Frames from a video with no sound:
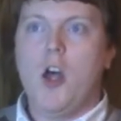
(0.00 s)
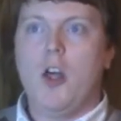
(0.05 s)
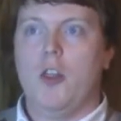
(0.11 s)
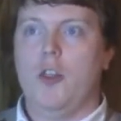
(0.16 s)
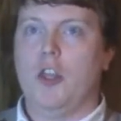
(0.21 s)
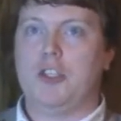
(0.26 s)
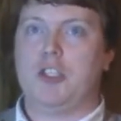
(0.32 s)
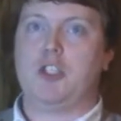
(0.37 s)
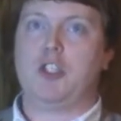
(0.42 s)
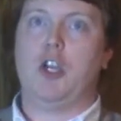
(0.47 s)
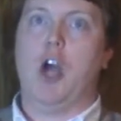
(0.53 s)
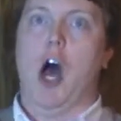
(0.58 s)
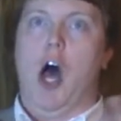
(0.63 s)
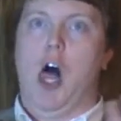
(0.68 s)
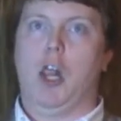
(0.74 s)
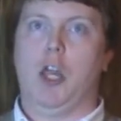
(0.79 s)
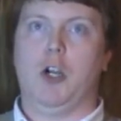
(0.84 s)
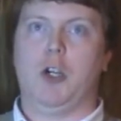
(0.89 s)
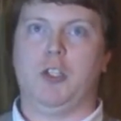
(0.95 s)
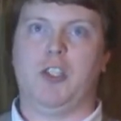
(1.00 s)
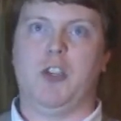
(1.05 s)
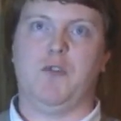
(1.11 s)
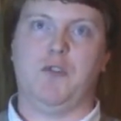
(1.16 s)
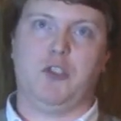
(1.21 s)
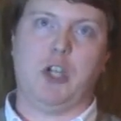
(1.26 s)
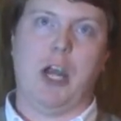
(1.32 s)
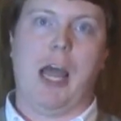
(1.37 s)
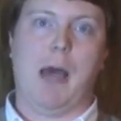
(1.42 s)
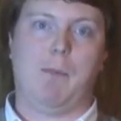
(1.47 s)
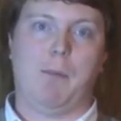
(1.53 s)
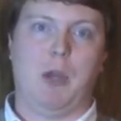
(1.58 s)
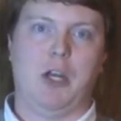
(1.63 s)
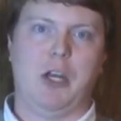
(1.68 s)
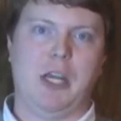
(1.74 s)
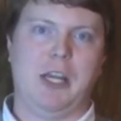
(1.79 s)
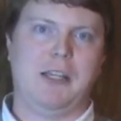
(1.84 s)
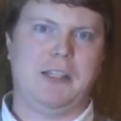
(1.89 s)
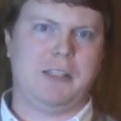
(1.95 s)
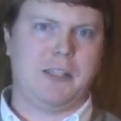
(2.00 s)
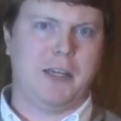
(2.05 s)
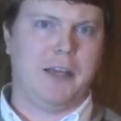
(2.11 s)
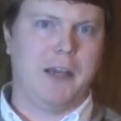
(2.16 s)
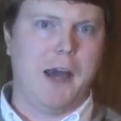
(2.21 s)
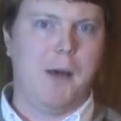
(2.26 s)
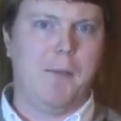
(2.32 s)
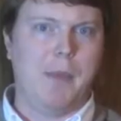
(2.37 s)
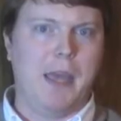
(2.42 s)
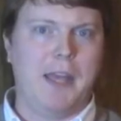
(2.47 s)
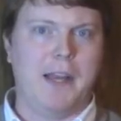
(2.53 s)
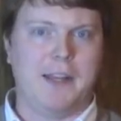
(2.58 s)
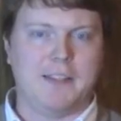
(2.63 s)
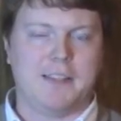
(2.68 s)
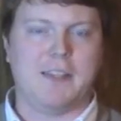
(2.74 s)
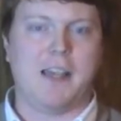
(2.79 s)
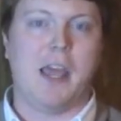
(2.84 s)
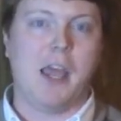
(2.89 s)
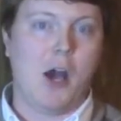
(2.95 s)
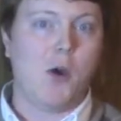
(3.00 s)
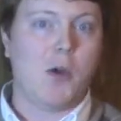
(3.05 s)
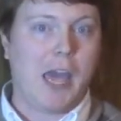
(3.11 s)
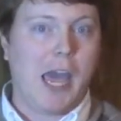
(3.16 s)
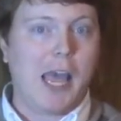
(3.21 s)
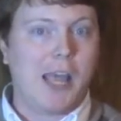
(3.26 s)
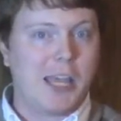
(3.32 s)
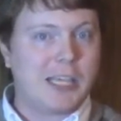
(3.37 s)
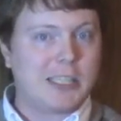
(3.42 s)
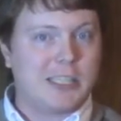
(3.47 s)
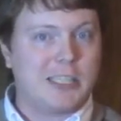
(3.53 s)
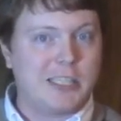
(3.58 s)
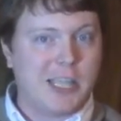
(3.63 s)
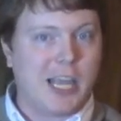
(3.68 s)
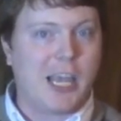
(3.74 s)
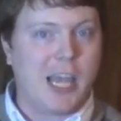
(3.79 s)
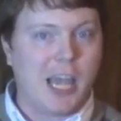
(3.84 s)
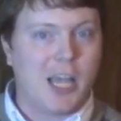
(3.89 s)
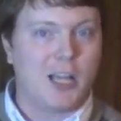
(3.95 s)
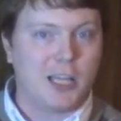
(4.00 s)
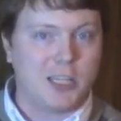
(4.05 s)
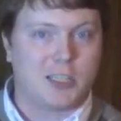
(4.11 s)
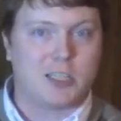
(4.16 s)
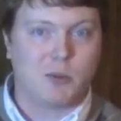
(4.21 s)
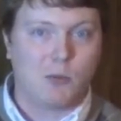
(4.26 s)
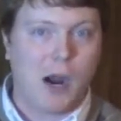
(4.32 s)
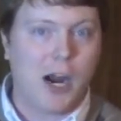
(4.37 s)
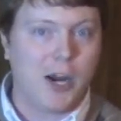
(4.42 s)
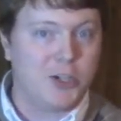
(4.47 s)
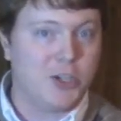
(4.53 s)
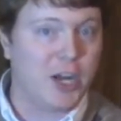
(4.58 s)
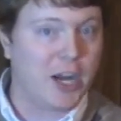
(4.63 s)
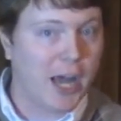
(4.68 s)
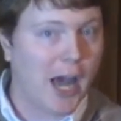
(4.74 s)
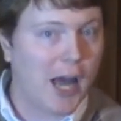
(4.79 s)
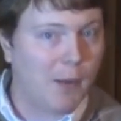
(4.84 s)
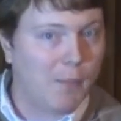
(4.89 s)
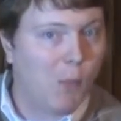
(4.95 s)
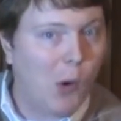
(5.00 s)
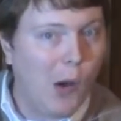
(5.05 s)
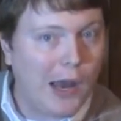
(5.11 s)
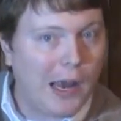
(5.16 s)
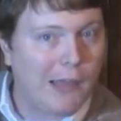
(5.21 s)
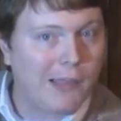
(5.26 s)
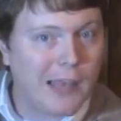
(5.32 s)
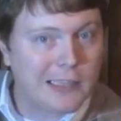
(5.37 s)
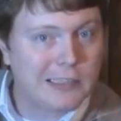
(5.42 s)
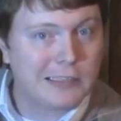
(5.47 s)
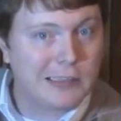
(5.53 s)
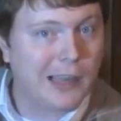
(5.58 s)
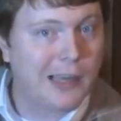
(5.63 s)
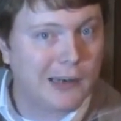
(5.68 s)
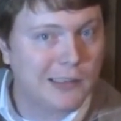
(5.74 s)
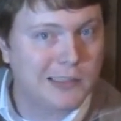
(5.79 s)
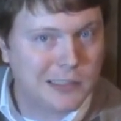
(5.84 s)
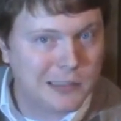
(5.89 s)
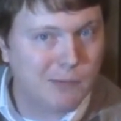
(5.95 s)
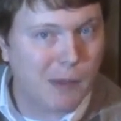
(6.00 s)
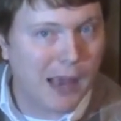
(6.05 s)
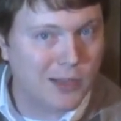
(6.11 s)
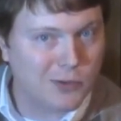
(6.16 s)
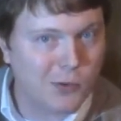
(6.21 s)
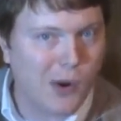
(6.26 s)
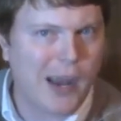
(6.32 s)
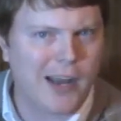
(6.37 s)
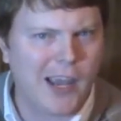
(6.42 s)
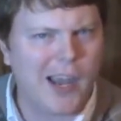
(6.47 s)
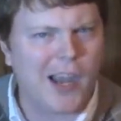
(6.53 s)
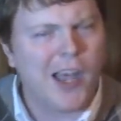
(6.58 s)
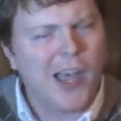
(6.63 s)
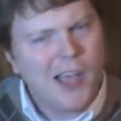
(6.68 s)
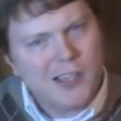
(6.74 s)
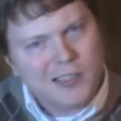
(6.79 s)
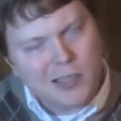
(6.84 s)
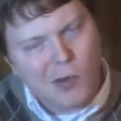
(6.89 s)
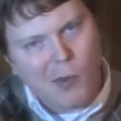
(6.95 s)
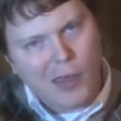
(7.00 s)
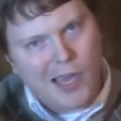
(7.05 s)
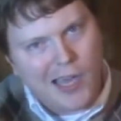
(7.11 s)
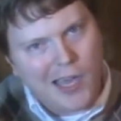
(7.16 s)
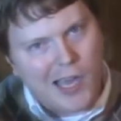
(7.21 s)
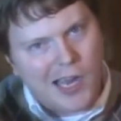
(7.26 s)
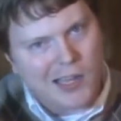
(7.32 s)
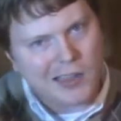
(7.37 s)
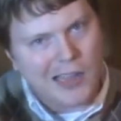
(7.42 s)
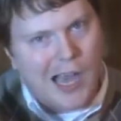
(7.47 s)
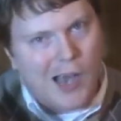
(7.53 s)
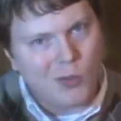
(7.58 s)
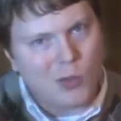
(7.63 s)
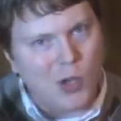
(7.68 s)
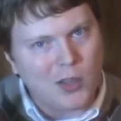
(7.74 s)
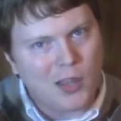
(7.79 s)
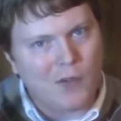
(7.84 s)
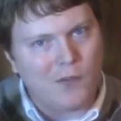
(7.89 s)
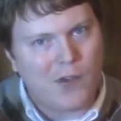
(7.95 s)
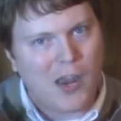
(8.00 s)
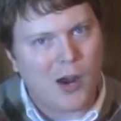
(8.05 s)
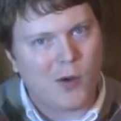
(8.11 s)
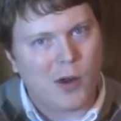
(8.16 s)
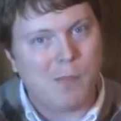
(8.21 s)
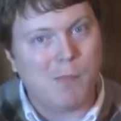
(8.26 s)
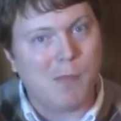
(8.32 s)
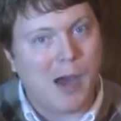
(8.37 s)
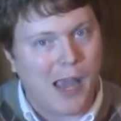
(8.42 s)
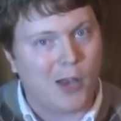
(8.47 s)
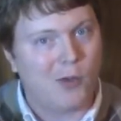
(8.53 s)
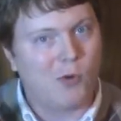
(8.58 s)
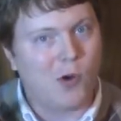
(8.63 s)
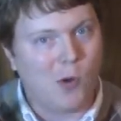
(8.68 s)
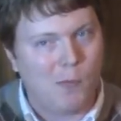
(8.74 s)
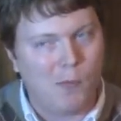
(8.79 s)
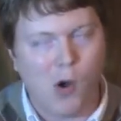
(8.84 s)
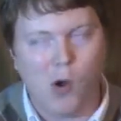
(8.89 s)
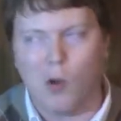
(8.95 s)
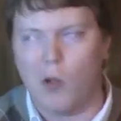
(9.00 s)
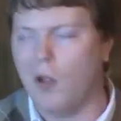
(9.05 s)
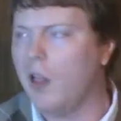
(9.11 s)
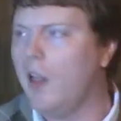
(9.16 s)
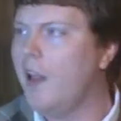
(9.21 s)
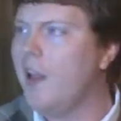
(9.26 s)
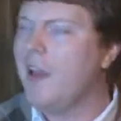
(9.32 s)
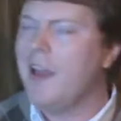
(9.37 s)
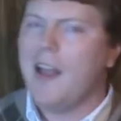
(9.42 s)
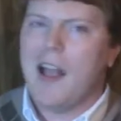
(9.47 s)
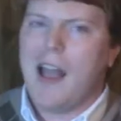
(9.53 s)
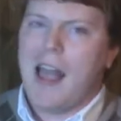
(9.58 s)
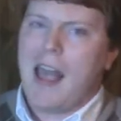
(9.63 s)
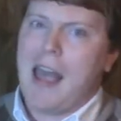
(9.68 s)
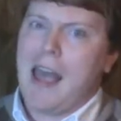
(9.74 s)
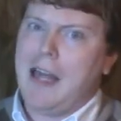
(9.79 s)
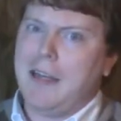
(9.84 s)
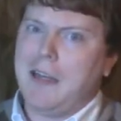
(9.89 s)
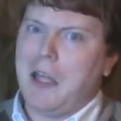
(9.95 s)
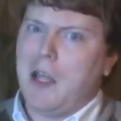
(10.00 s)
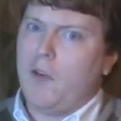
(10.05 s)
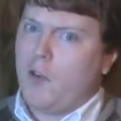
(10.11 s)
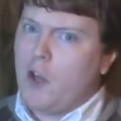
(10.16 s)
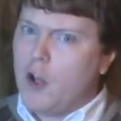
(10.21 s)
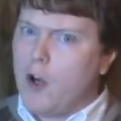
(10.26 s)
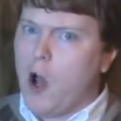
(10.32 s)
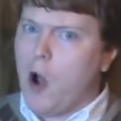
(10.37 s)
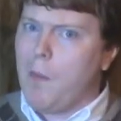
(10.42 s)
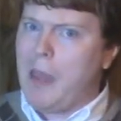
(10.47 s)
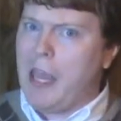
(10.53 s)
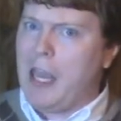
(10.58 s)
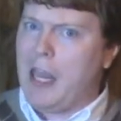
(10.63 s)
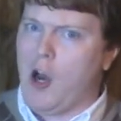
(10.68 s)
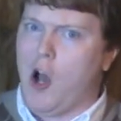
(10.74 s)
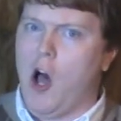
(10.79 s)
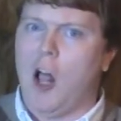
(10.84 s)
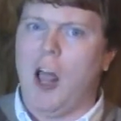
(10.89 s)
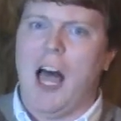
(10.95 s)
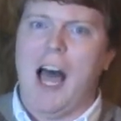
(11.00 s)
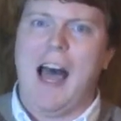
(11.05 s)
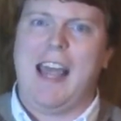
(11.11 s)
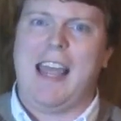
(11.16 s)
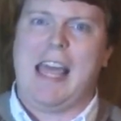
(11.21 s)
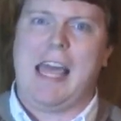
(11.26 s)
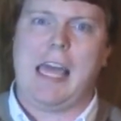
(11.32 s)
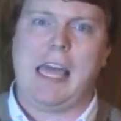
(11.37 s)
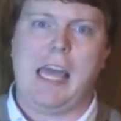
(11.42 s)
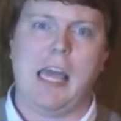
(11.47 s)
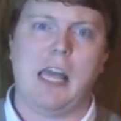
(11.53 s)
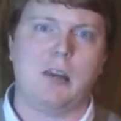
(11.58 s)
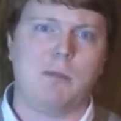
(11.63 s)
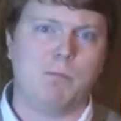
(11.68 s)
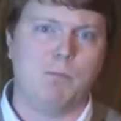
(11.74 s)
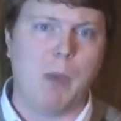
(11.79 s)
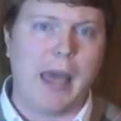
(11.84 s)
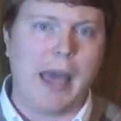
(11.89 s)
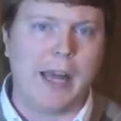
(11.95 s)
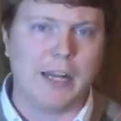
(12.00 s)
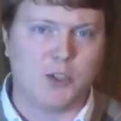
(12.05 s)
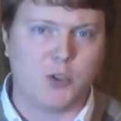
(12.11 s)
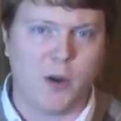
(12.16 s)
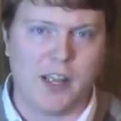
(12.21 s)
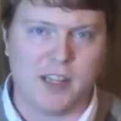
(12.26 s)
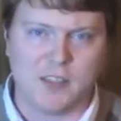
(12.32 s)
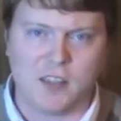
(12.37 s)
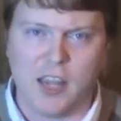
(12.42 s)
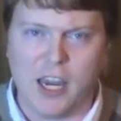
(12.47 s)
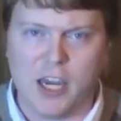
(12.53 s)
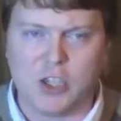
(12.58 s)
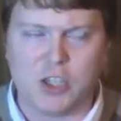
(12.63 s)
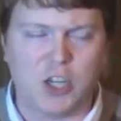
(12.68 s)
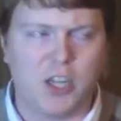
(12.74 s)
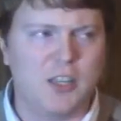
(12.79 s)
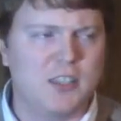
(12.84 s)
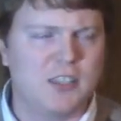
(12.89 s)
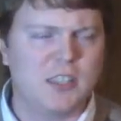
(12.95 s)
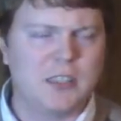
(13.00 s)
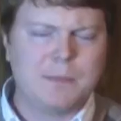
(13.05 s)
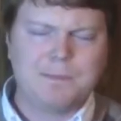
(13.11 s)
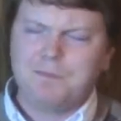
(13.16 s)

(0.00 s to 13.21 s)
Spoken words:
the scholars of Japanese to come in and say, okay, this is the English word you got to put in this little space right here so we can get it down to the very micromole. And if you know me at all, I hate bad translations.